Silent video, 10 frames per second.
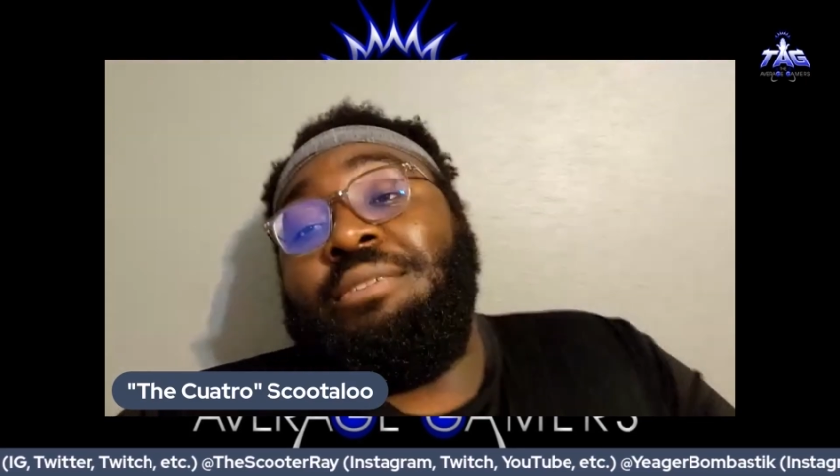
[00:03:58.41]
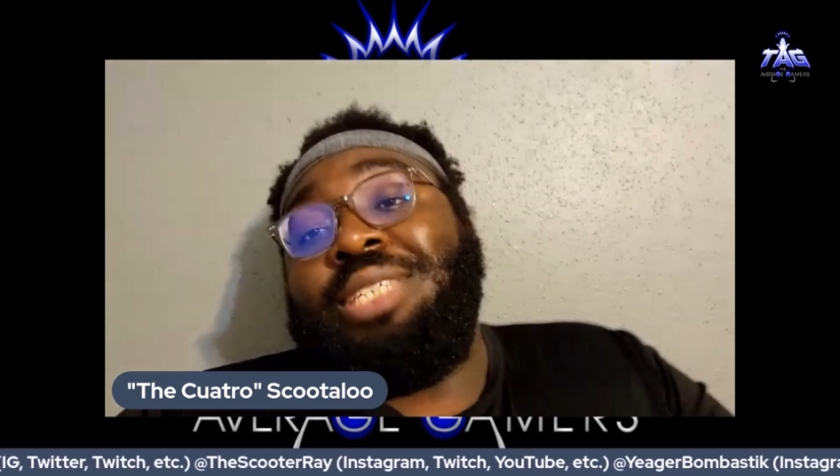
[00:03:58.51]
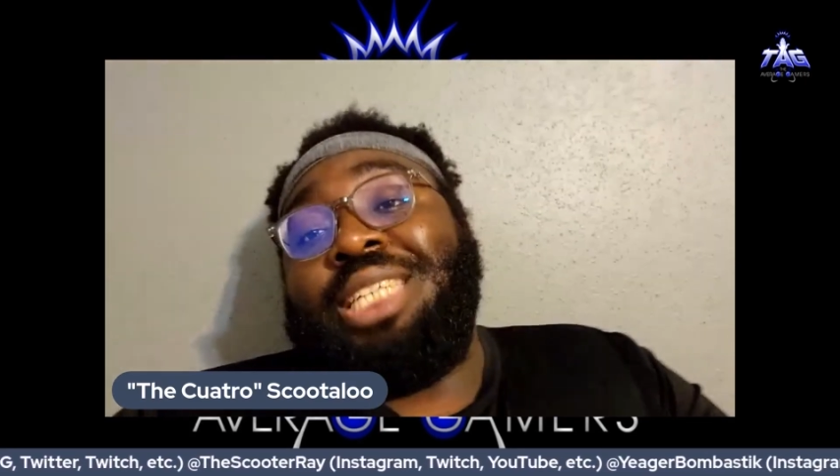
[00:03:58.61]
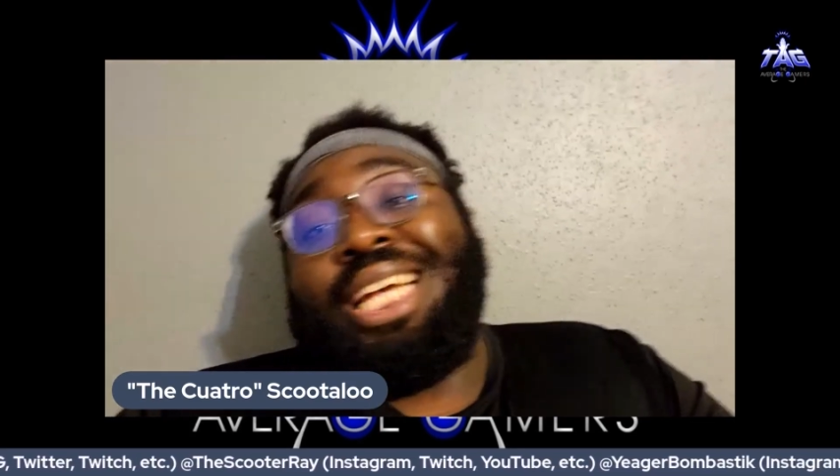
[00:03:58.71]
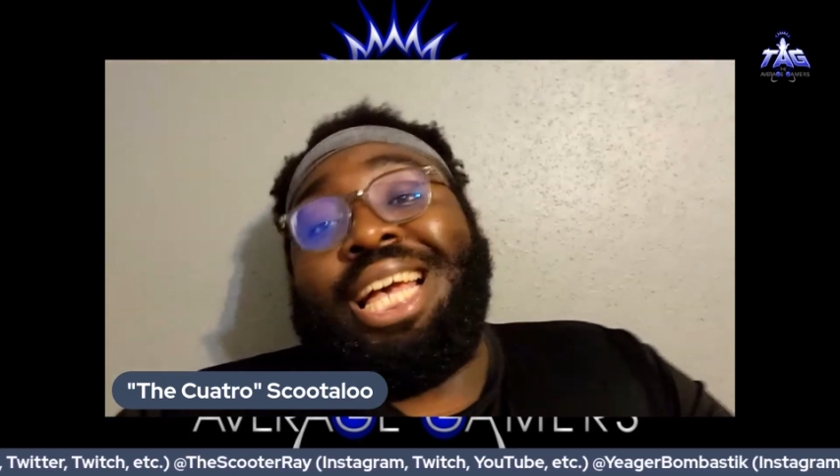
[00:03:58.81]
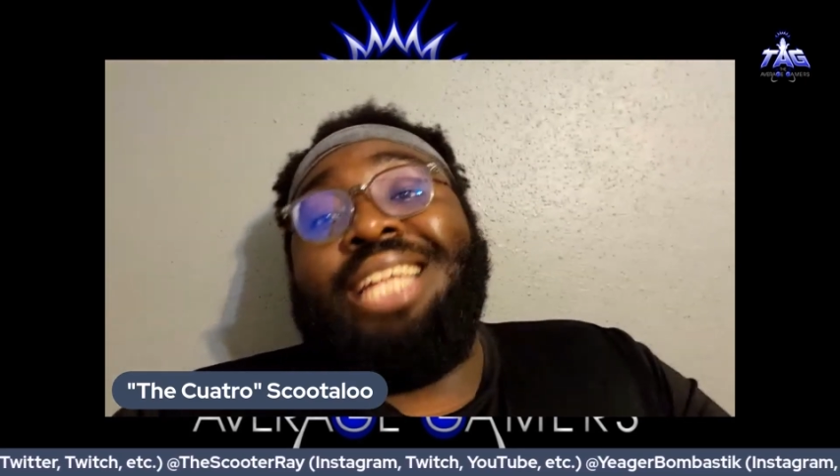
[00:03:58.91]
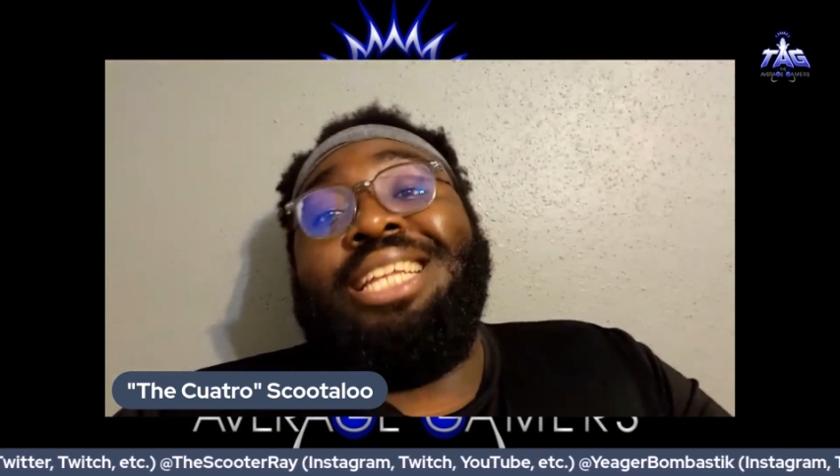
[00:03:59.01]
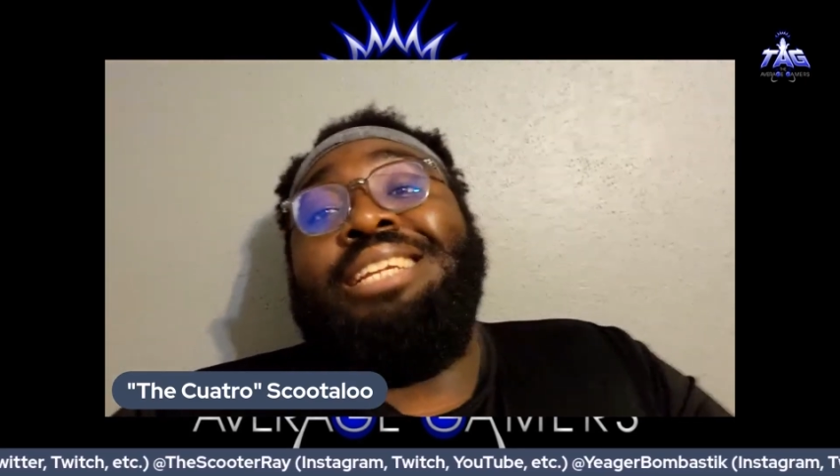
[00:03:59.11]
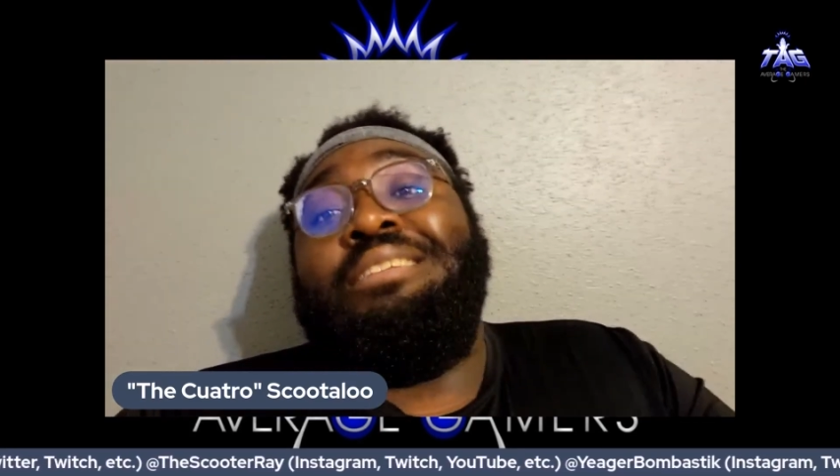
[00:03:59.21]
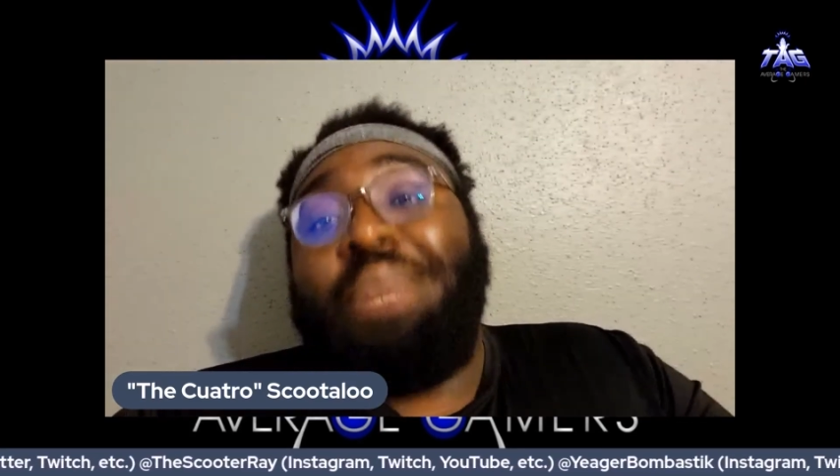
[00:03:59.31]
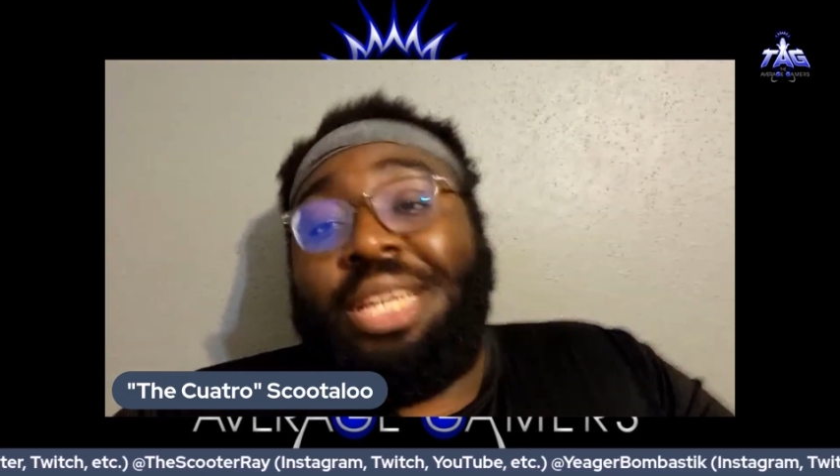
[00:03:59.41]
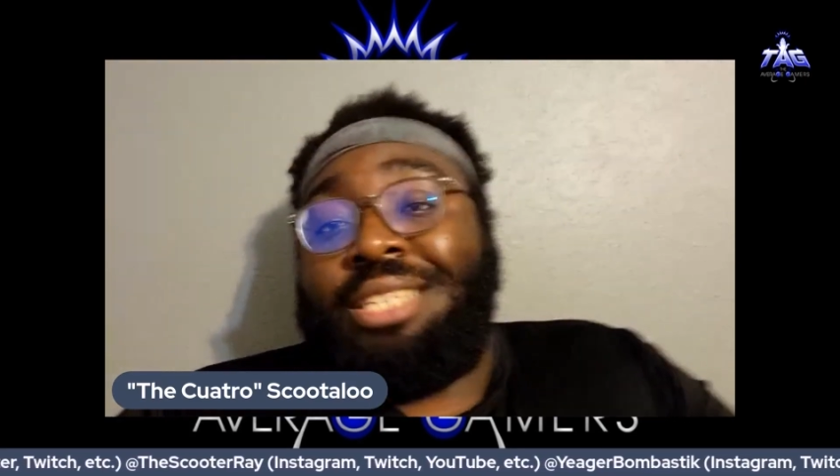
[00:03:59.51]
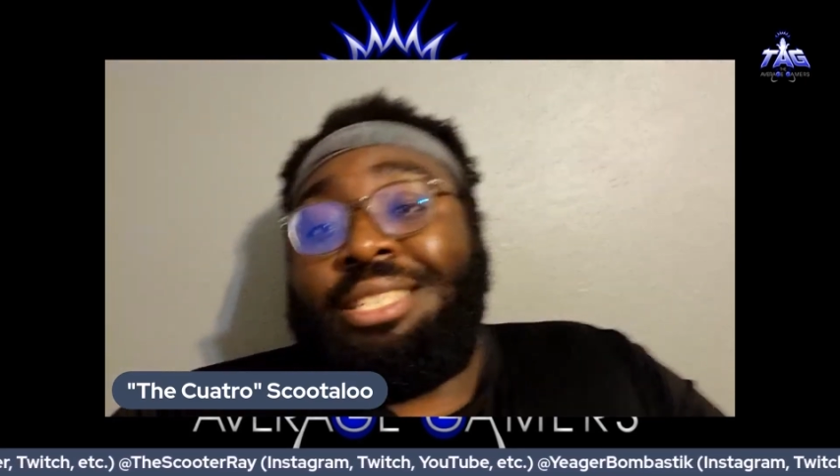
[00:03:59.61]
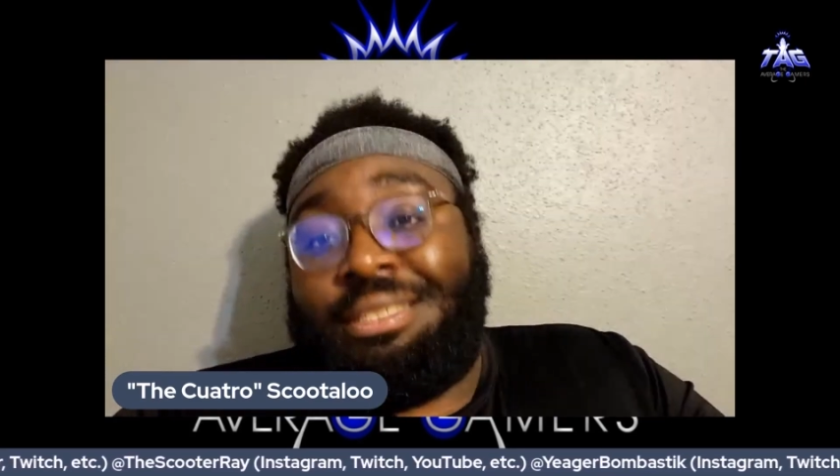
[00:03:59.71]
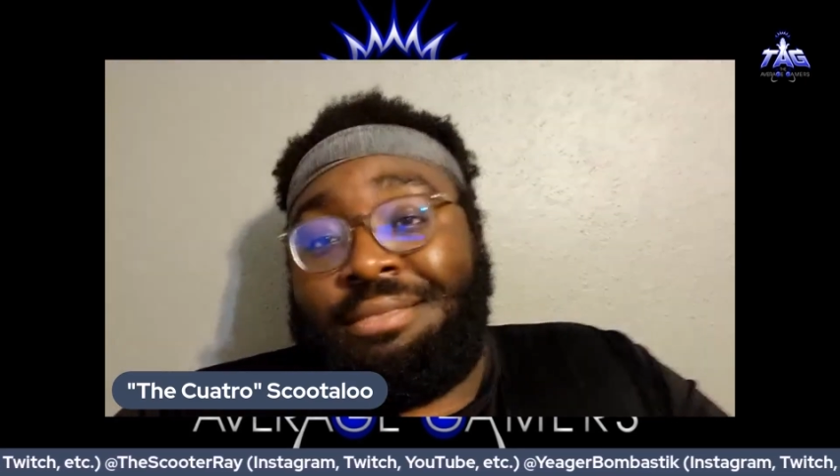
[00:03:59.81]
was like, I didn't
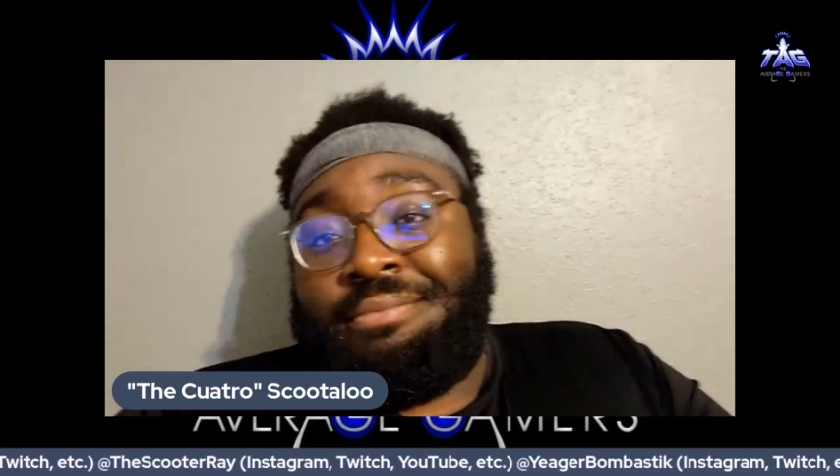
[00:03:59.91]
miss.